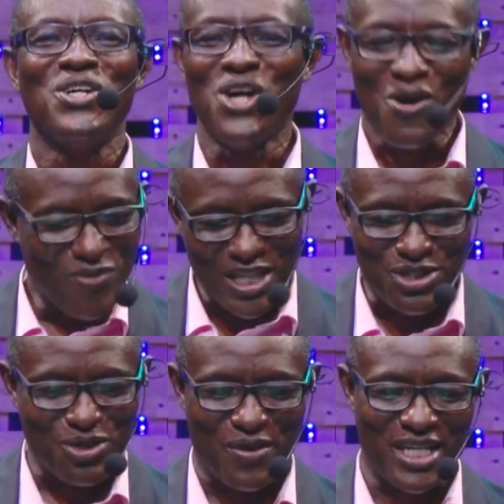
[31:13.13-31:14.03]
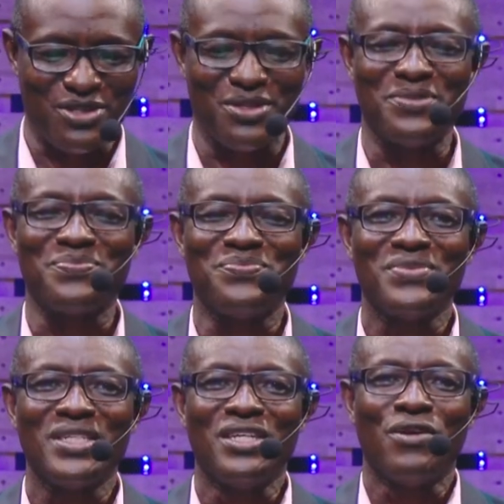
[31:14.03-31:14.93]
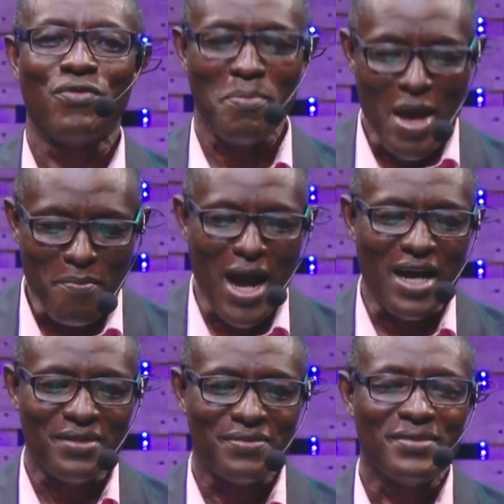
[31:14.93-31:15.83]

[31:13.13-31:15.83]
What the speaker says: of restoration. Remember,